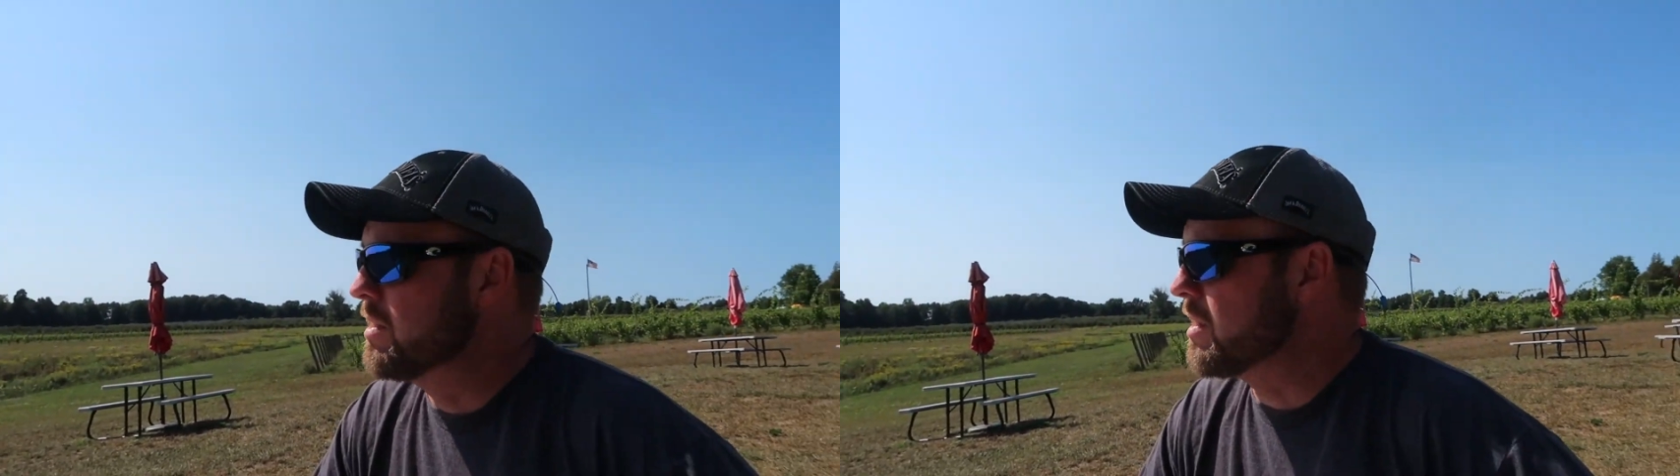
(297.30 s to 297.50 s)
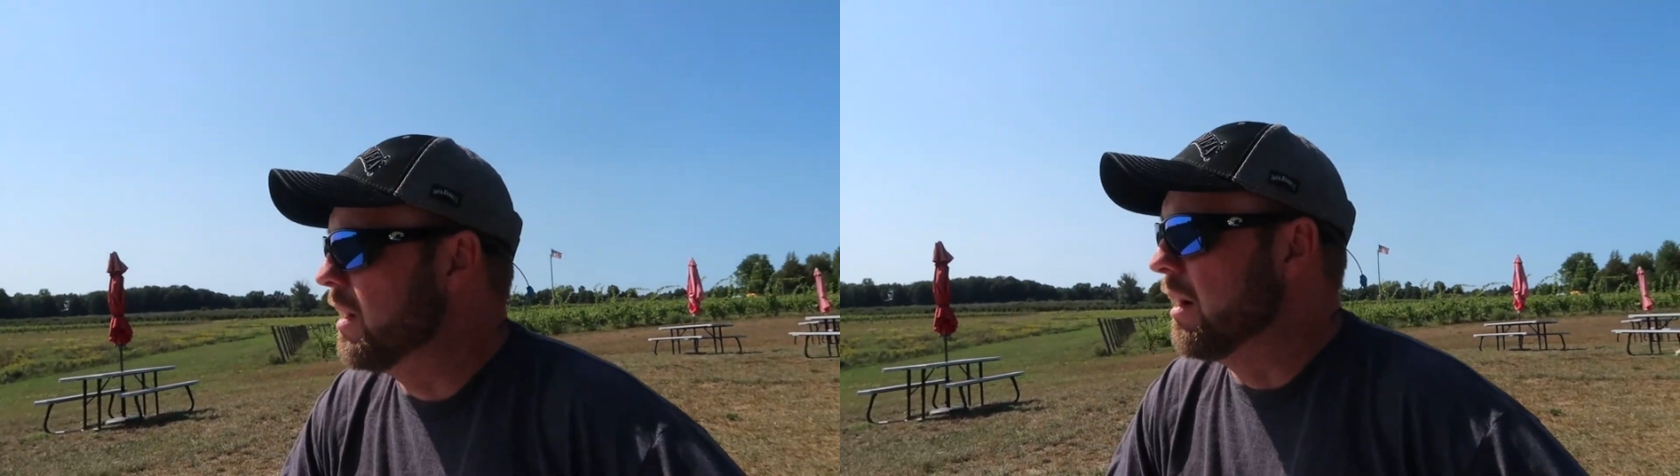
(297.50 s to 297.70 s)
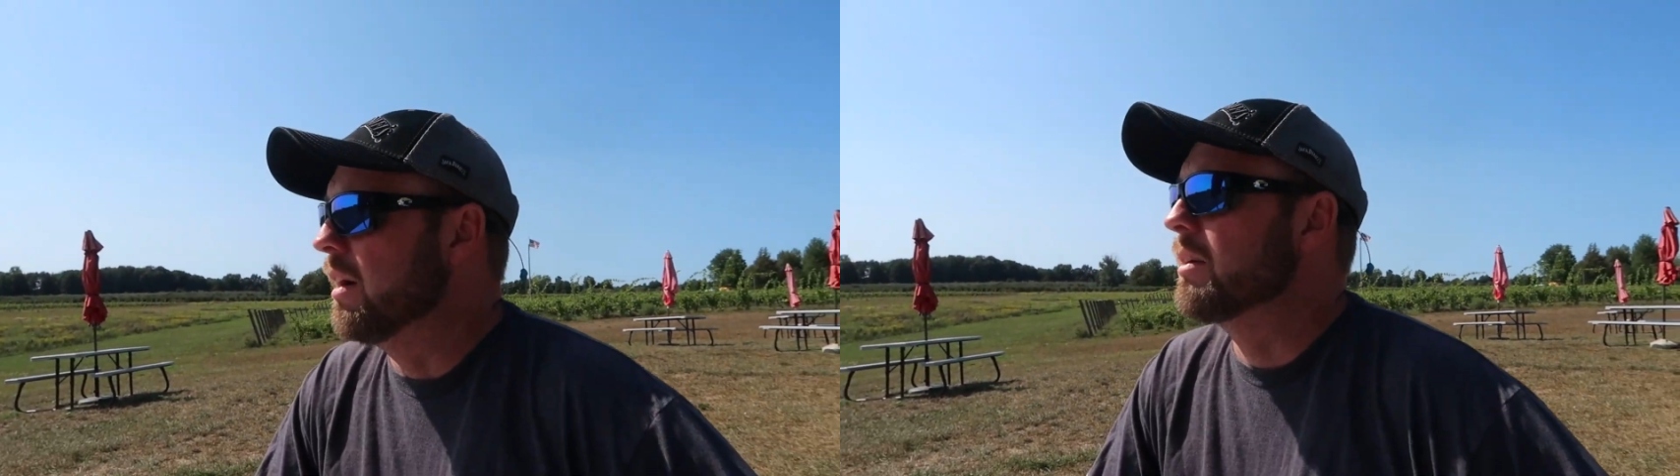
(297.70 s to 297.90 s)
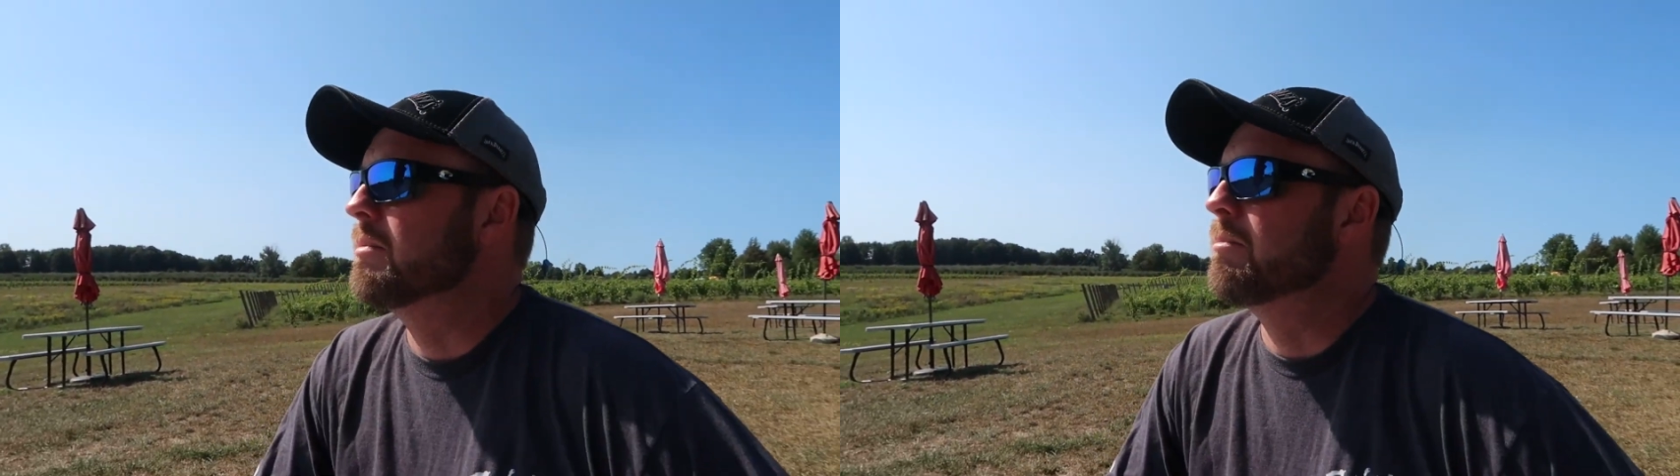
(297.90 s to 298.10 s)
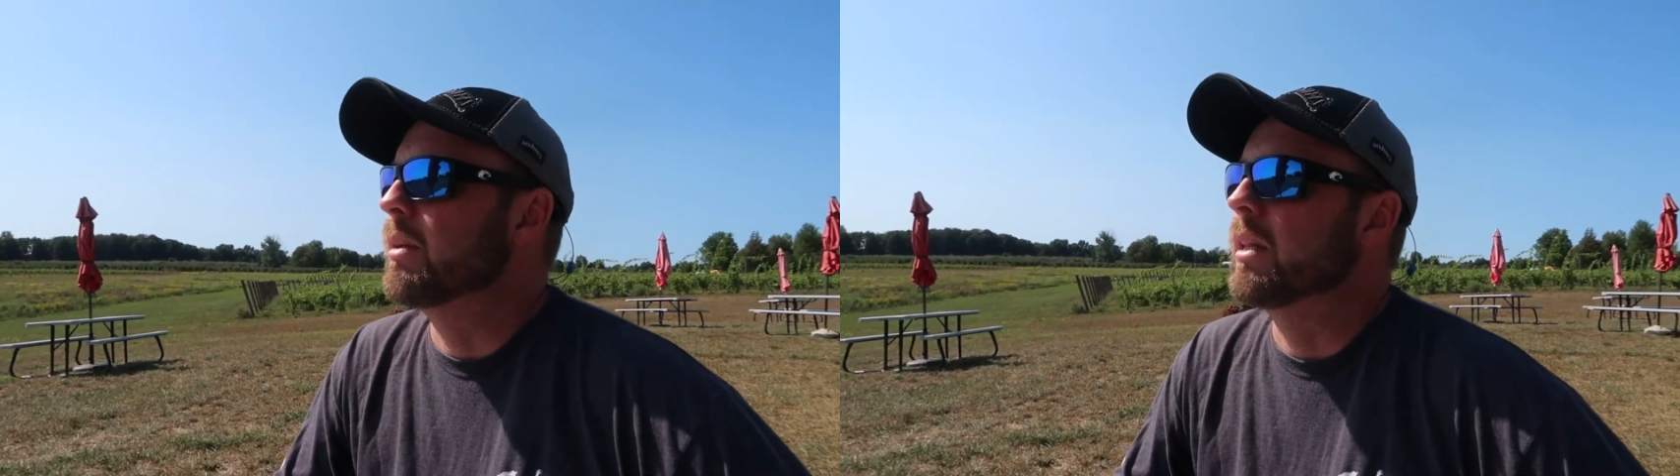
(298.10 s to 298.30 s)
is
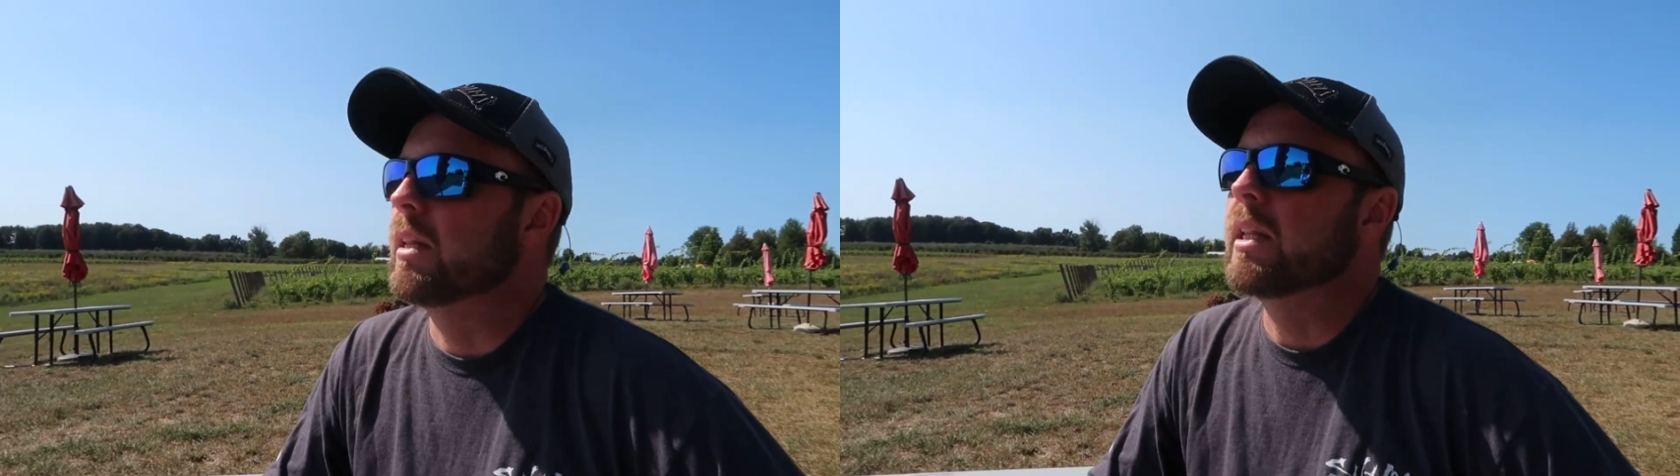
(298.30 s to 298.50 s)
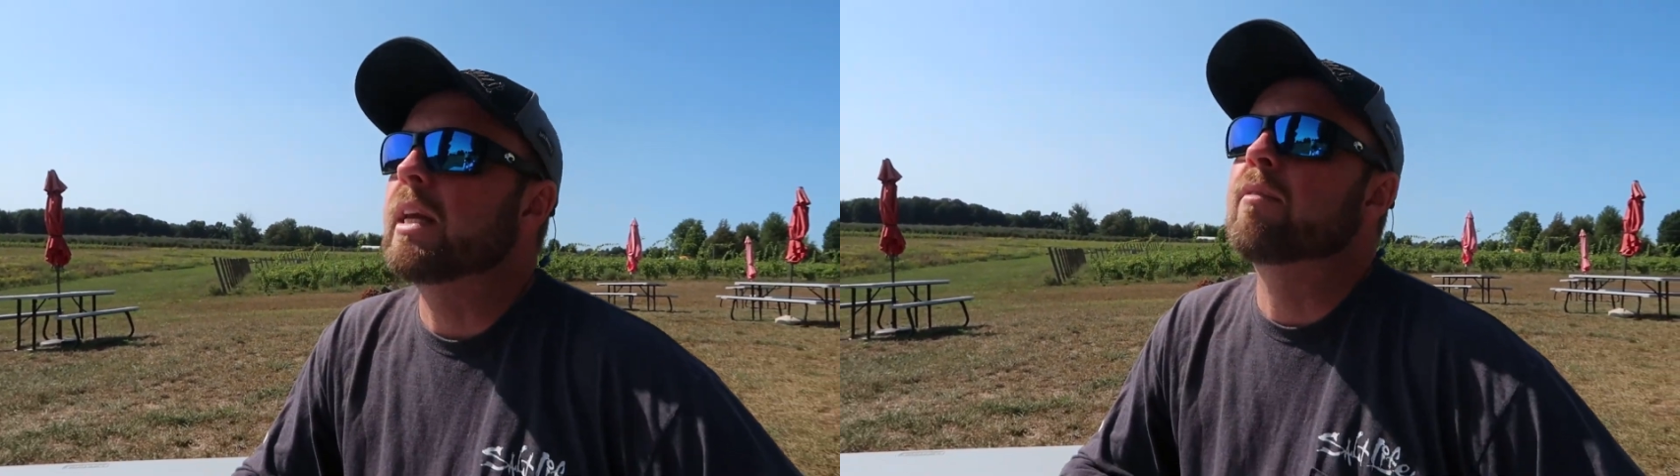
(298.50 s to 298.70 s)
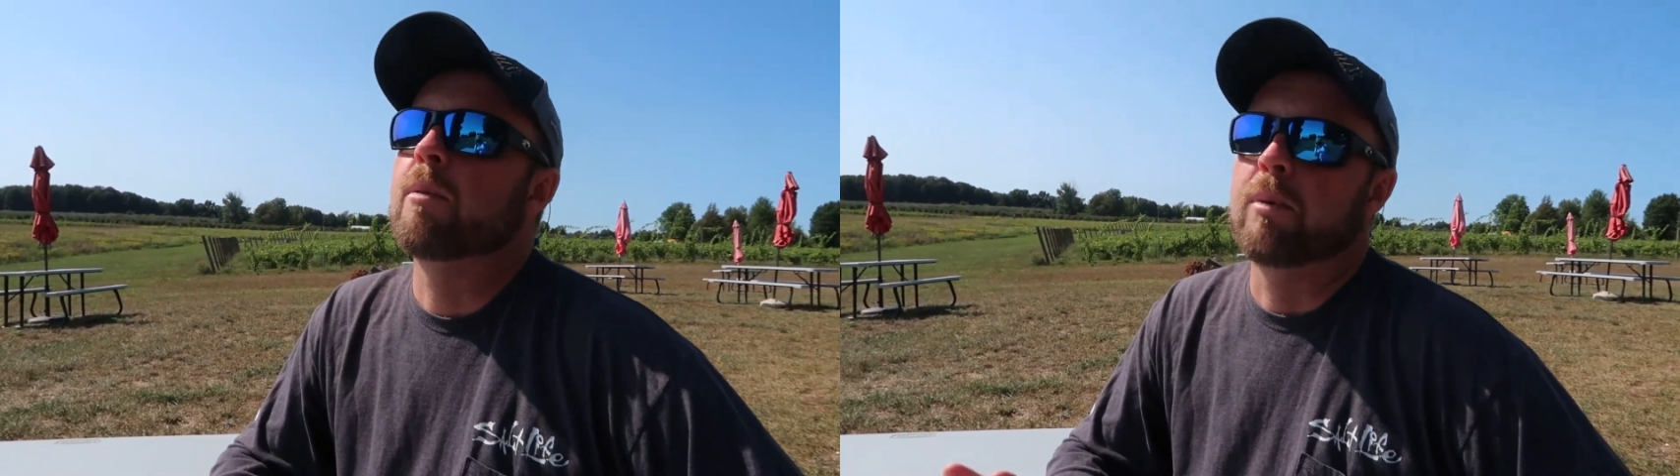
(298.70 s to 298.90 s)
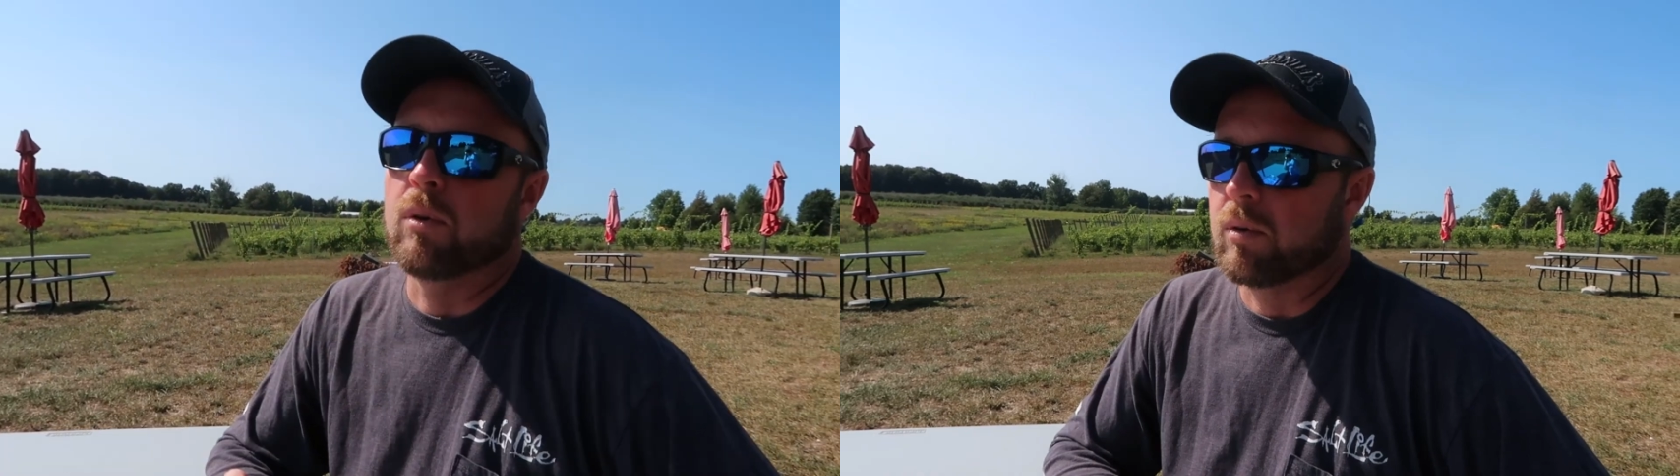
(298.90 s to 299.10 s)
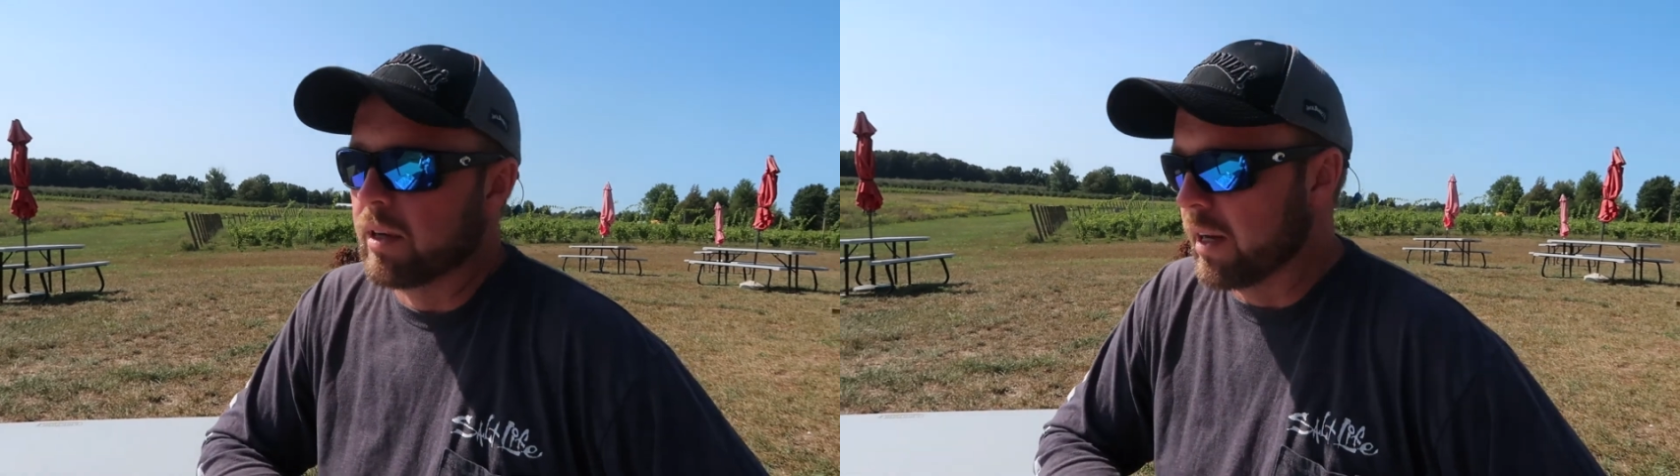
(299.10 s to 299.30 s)
unbelievable.